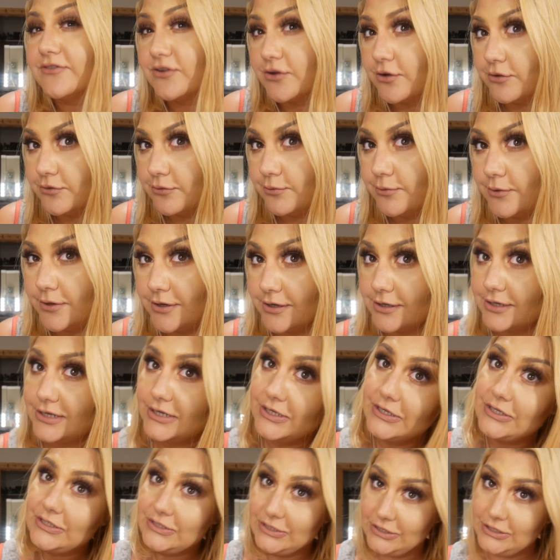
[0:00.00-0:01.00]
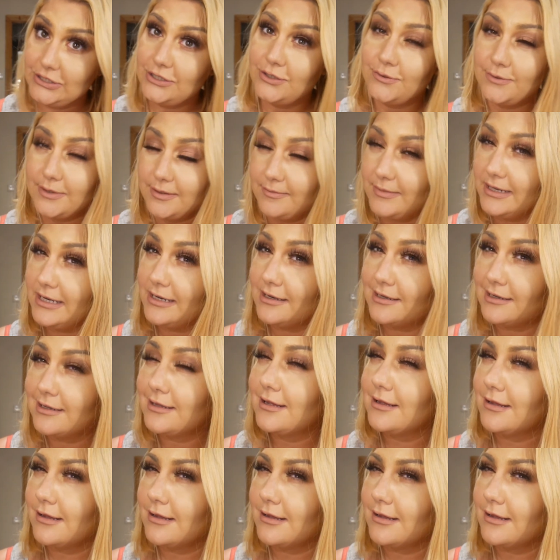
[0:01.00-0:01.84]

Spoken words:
to go to work, you know what I mean?